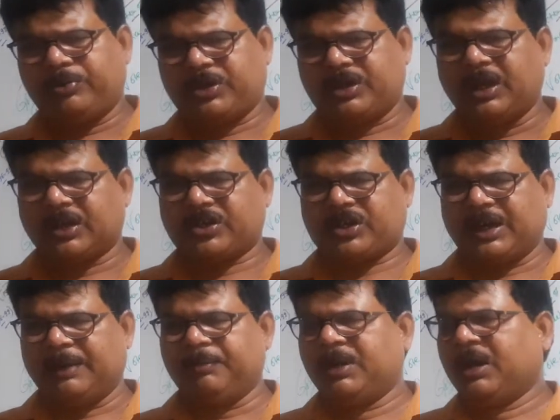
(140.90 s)
the
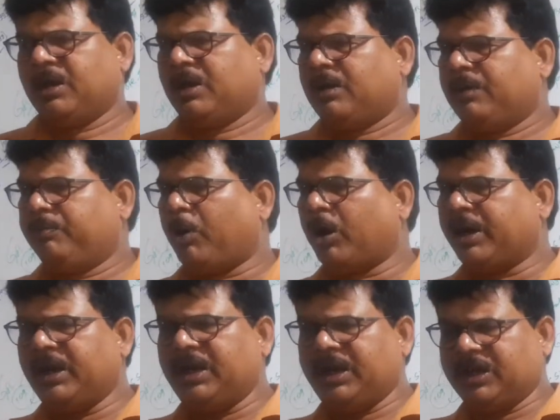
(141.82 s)
same
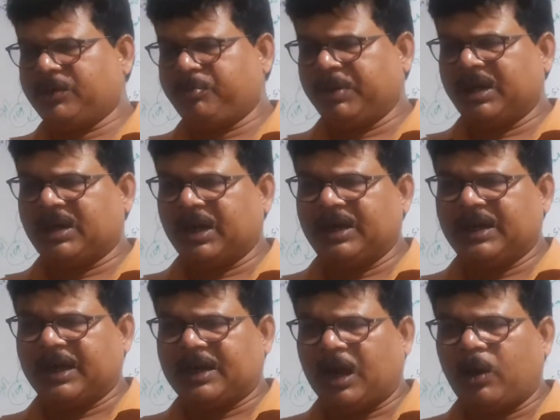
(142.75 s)
body is
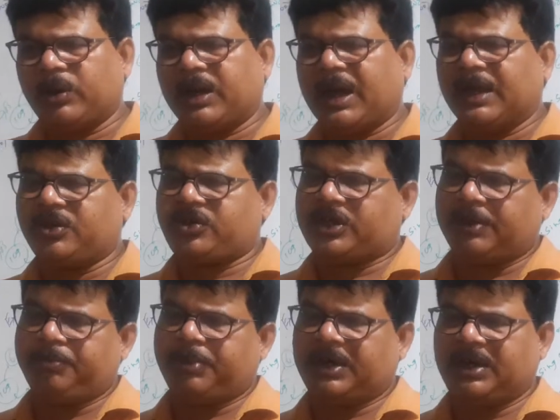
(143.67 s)
maintaining account and
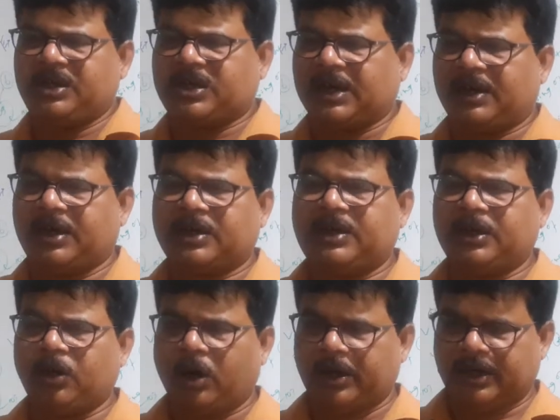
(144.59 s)
same body is
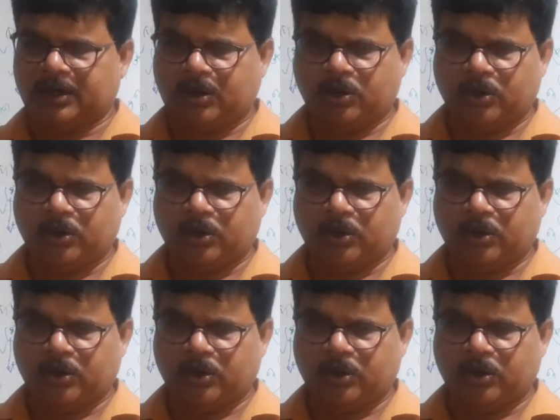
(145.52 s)
conducting audit.